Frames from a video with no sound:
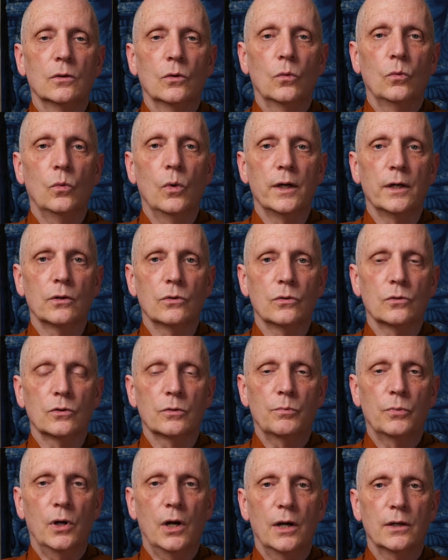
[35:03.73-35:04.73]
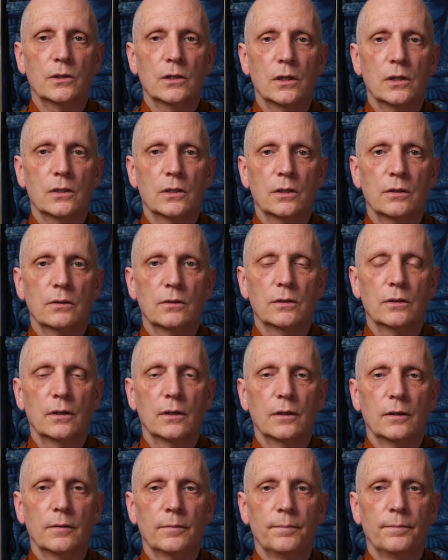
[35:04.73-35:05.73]
one of those processes.
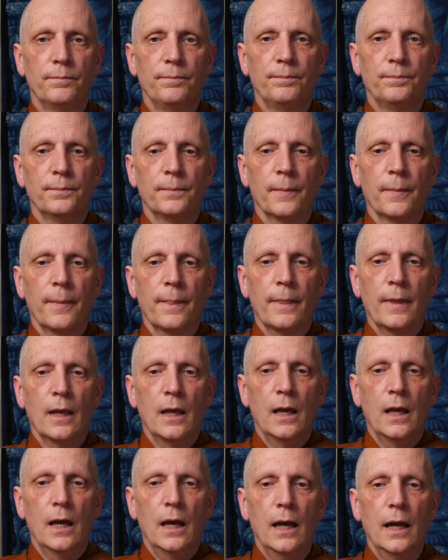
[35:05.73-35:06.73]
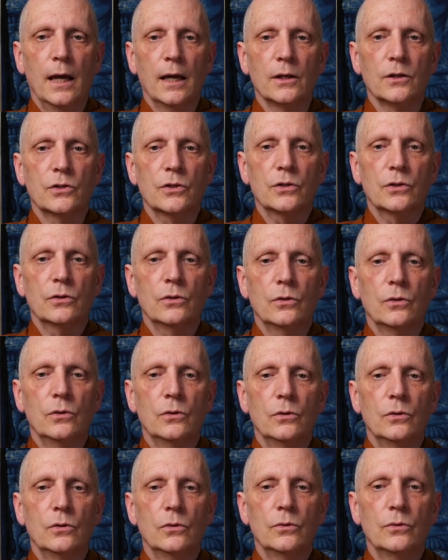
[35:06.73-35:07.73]
And
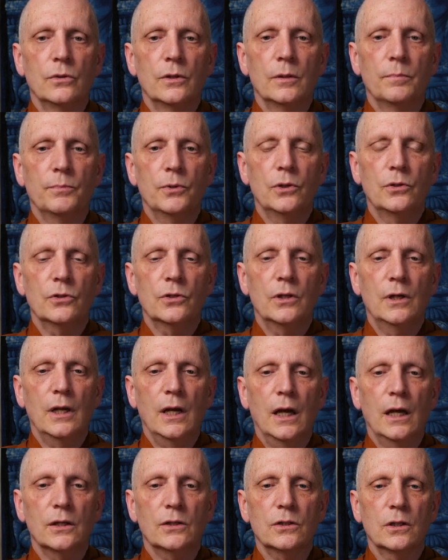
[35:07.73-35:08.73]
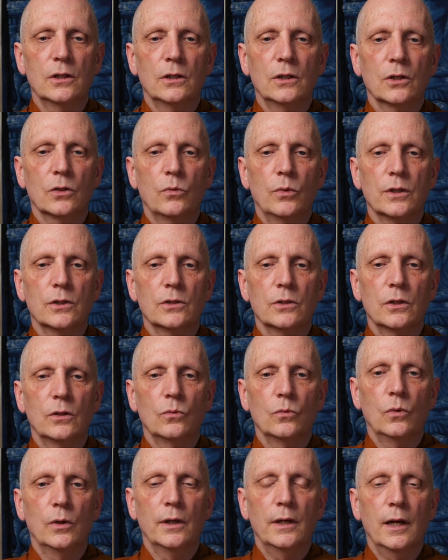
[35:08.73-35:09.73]
so the person asking the
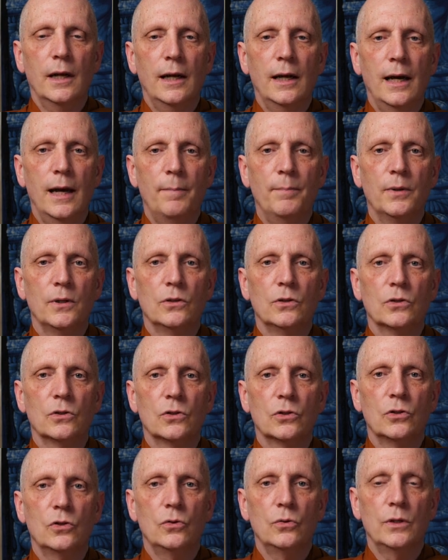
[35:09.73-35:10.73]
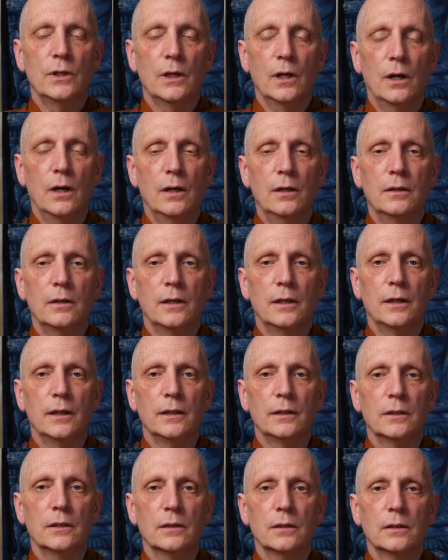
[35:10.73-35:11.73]
question, what happens to the
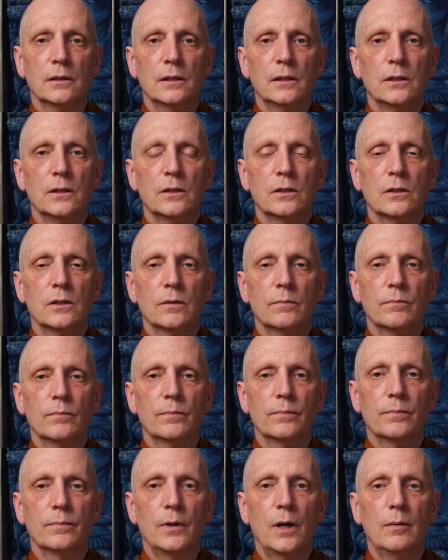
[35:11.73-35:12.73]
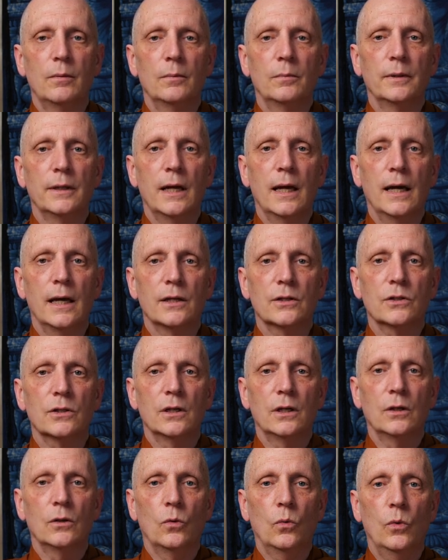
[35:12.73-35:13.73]
arahant, is probably
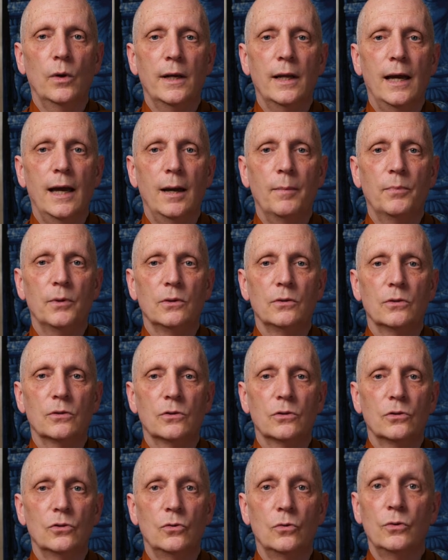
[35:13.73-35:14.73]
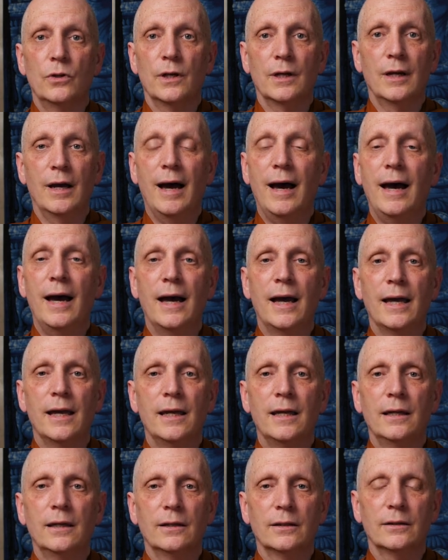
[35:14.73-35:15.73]
asking what happens to the
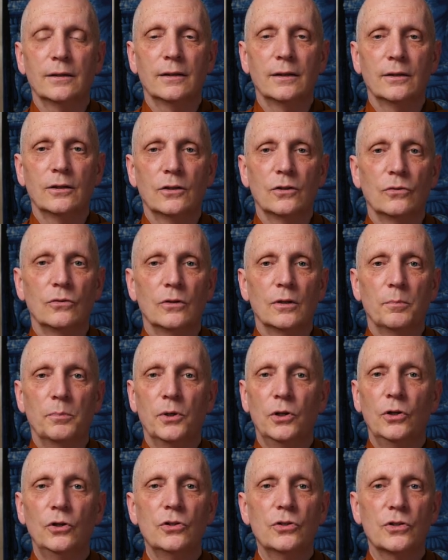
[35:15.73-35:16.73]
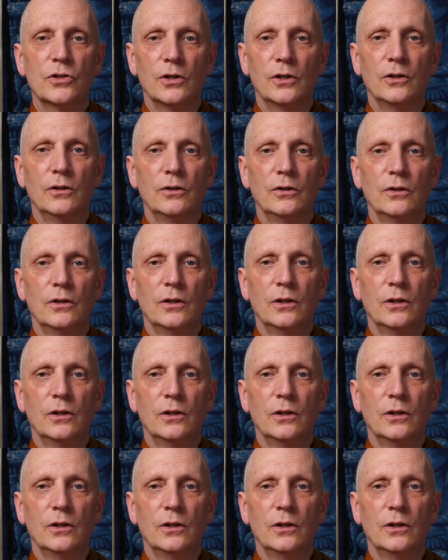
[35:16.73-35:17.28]
guy through the person